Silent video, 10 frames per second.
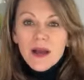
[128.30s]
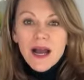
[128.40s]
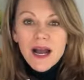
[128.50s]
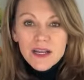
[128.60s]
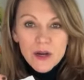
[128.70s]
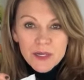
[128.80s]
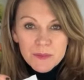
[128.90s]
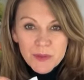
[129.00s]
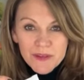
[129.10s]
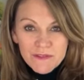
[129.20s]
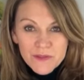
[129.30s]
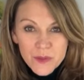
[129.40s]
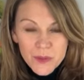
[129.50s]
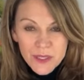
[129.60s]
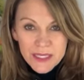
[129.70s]
I already put
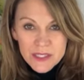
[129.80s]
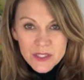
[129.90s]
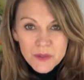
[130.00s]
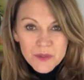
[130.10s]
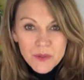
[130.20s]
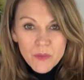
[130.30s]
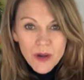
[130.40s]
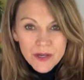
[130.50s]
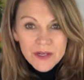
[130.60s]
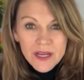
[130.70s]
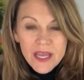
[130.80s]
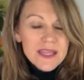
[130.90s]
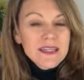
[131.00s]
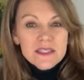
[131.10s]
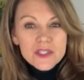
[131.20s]
food into the water.
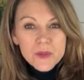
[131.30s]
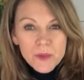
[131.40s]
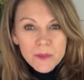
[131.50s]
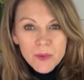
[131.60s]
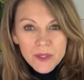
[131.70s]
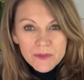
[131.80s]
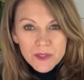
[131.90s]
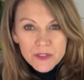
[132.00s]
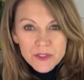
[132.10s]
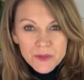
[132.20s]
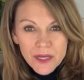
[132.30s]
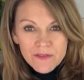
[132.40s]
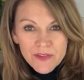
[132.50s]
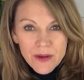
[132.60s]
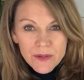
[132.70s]
That's super important when you do cut
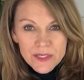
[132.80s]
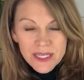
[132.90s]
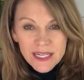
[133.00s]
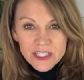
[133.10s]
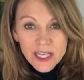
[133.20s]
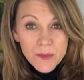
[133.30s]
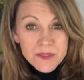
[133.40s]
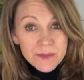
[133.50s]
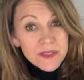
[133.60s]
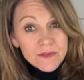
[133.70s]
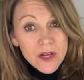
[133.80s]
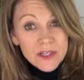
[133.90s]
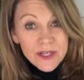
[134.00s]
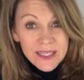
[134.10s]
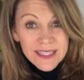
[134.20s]
flowers. It actually helps them live longer
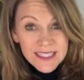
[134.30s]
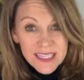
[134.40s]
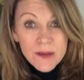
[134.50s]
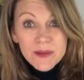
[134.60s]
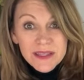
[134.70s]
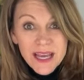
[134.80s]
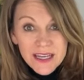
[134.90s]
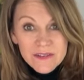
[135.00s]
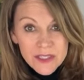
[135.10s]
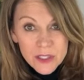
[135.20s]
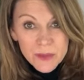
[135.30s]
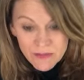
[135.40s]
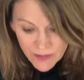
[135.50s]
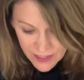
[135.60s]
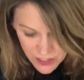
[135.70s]
and then come alive a little bit
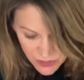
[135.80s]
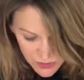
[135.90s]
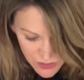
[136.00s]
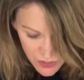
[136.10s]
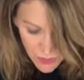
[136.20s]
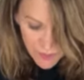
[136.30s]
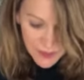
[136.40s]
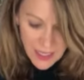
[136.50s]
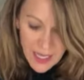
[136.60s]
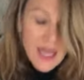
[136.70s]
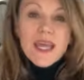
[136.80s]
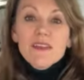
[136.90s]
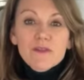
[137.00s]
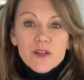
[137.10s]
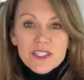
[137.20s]
faster. So
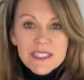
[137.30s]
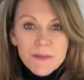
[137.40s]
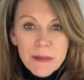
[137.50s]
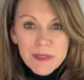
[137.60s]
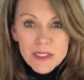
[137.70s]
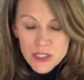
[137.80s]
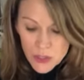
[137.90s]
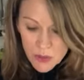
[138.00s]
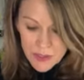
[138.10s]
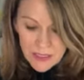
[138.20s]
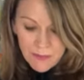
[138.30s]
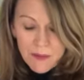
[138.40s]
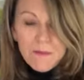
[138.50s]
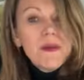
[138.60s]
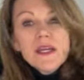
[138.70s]
first step I'm gonna do is I'm gonna
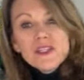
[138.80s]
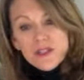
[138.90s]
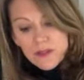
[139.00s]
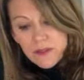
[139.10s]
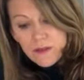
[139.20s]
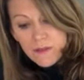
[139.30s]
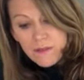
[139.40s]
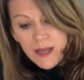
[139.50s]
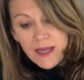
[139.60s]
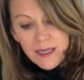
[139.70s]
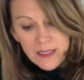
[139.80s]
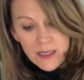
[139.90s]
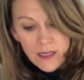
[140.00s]
measure my